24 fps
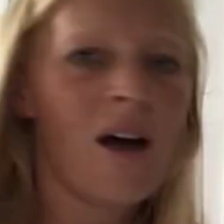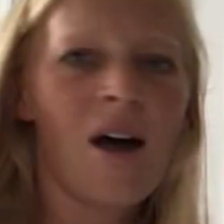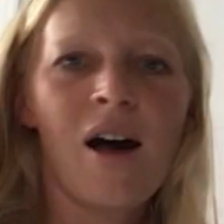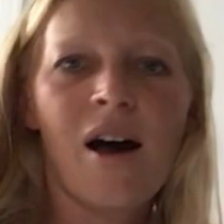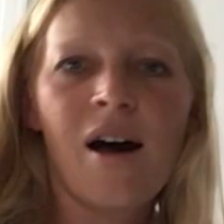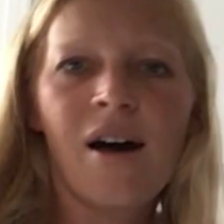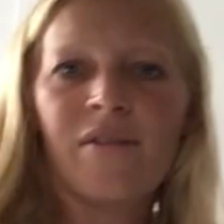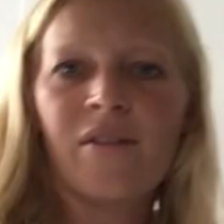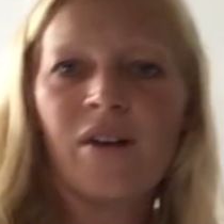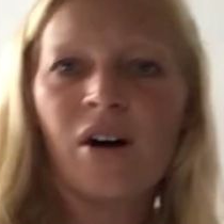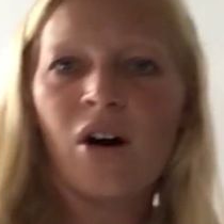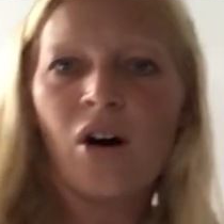
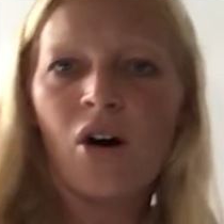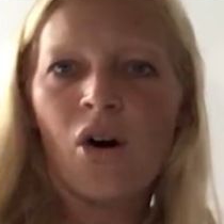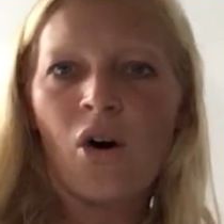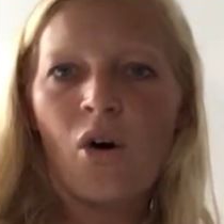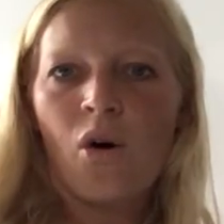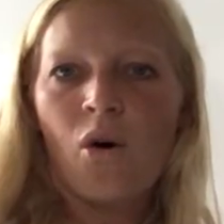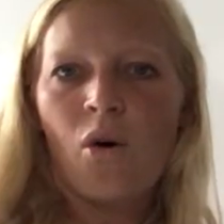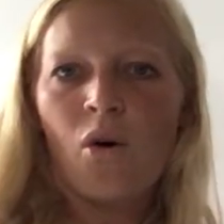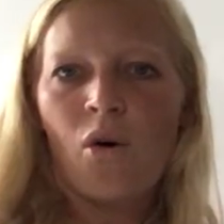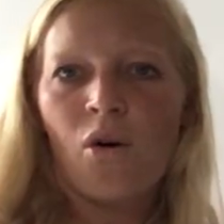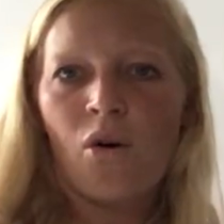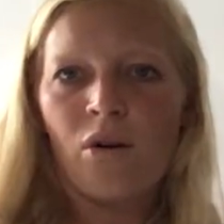of a
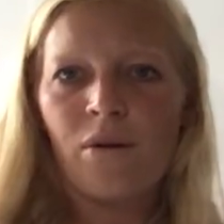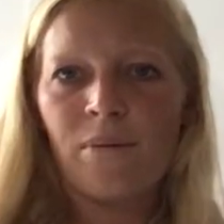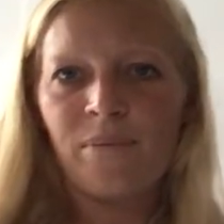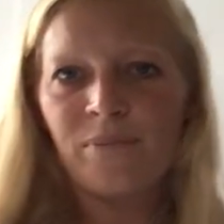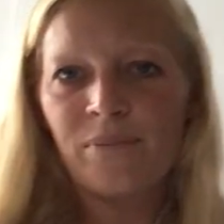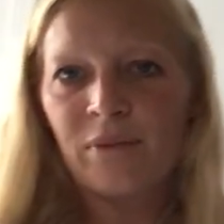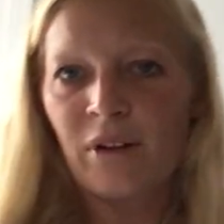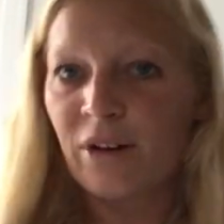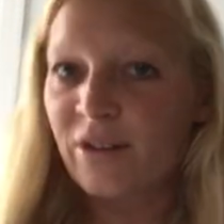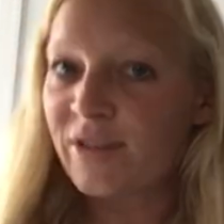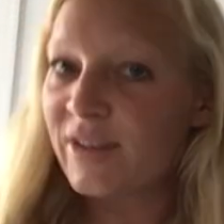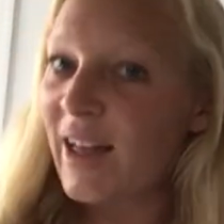whole?
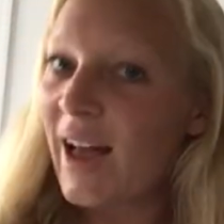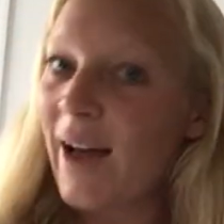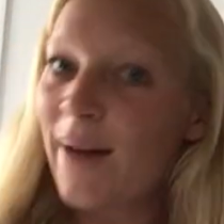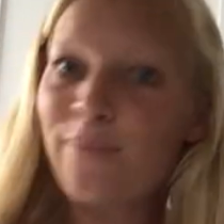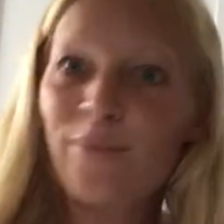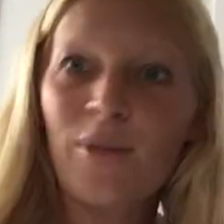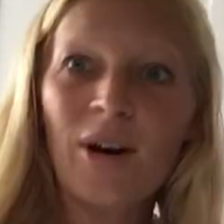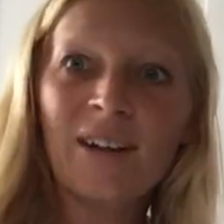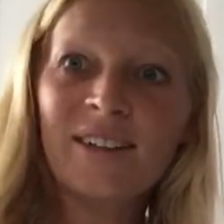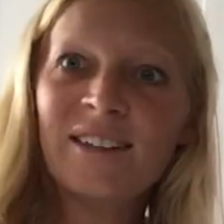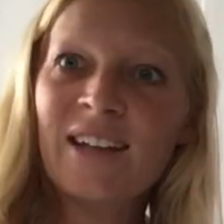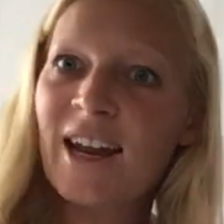There's that
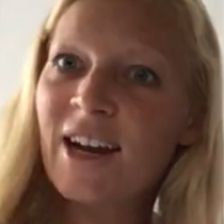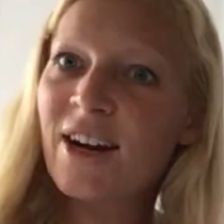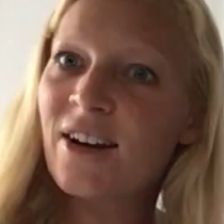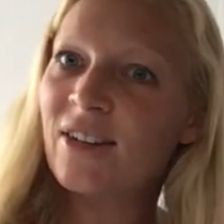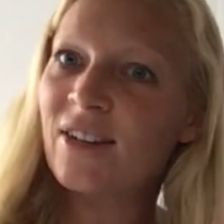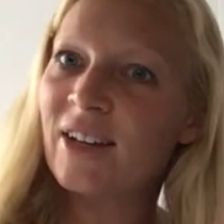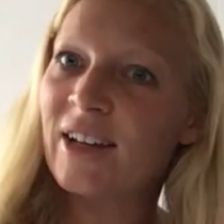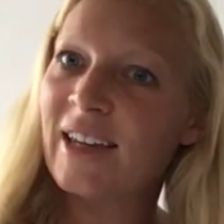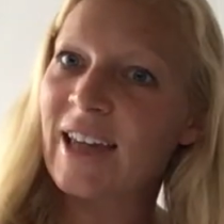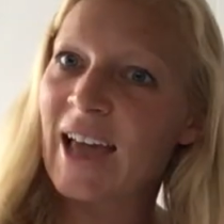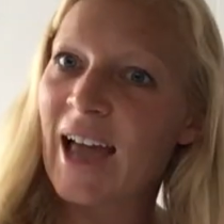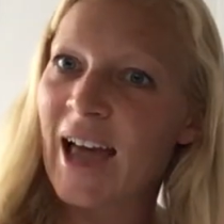
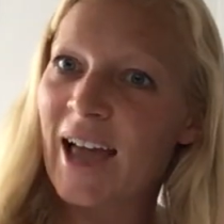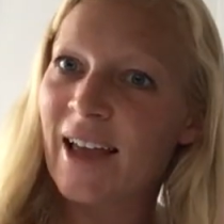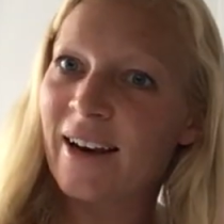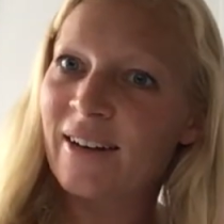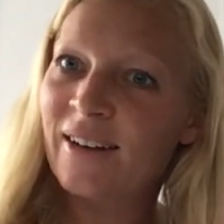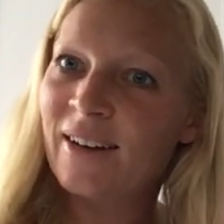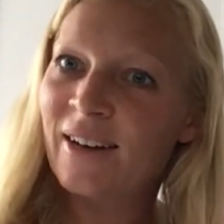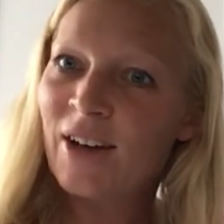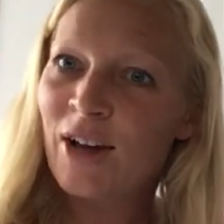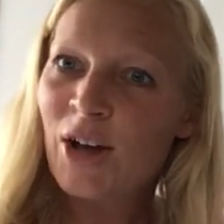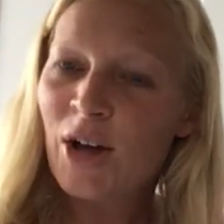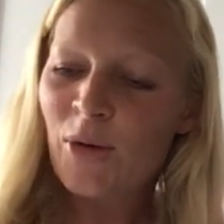rectangle again.
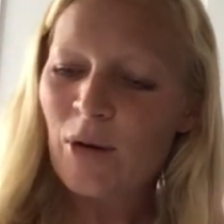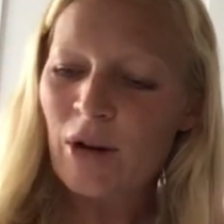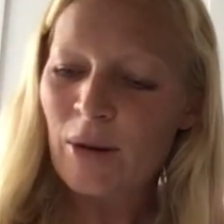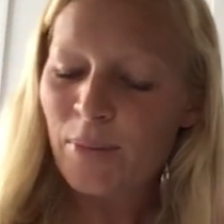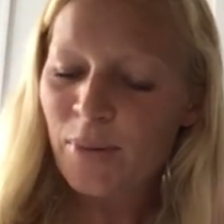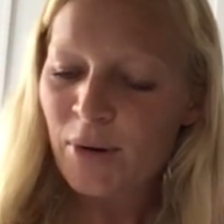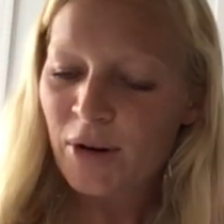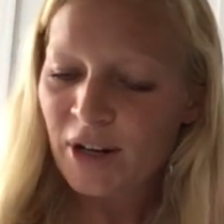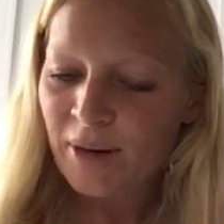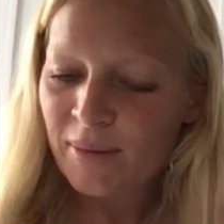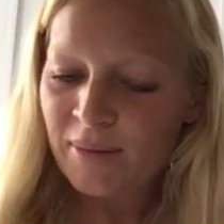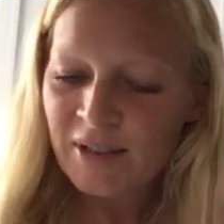We
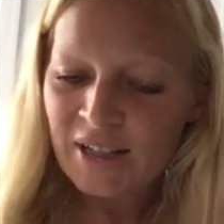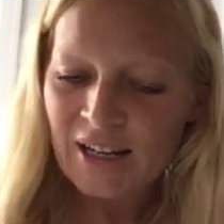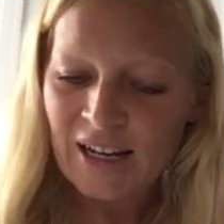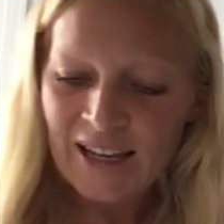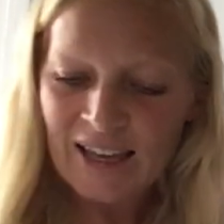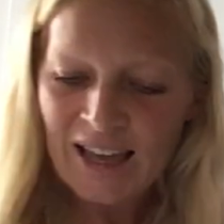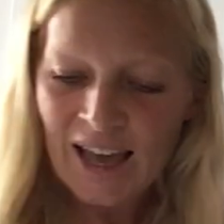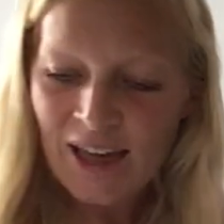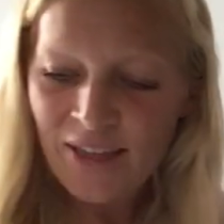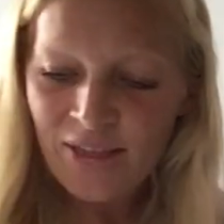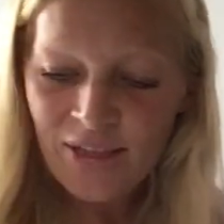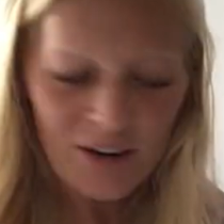put them
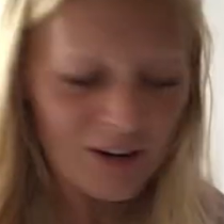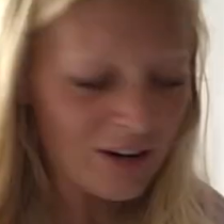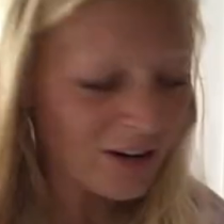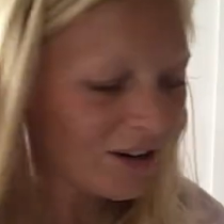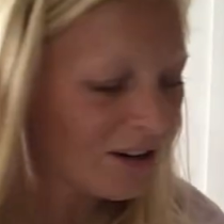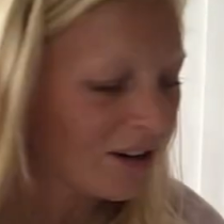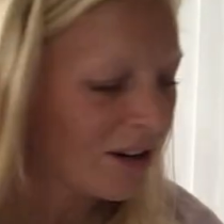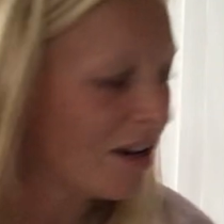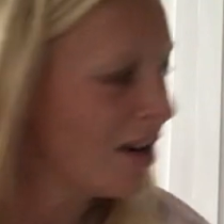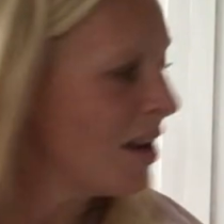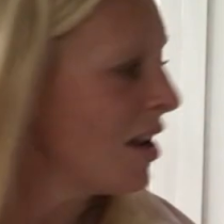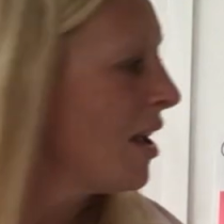together,
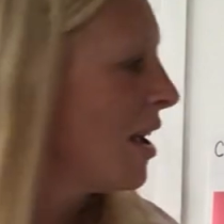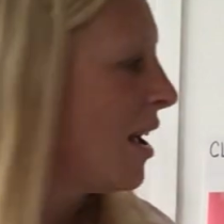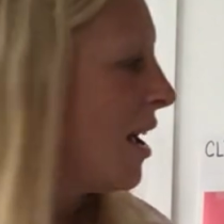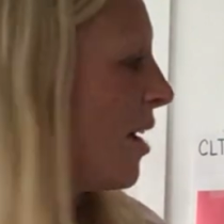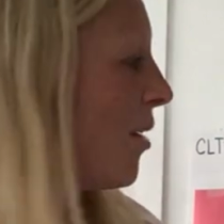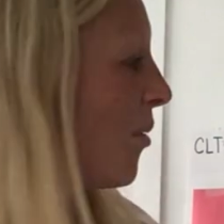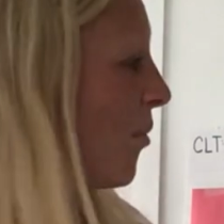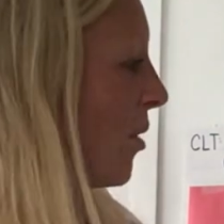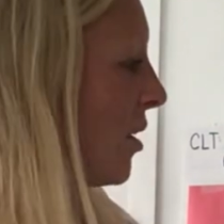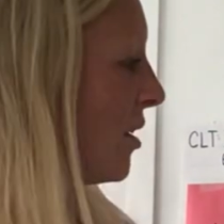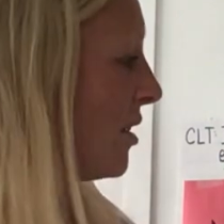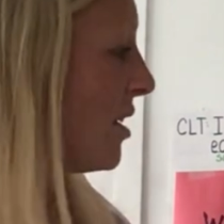
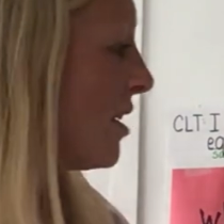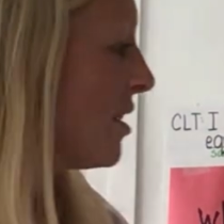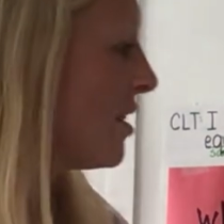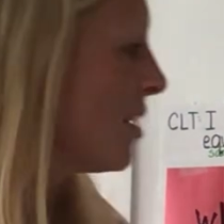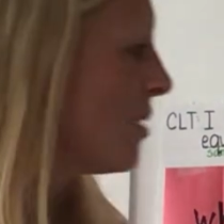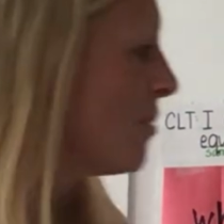and what does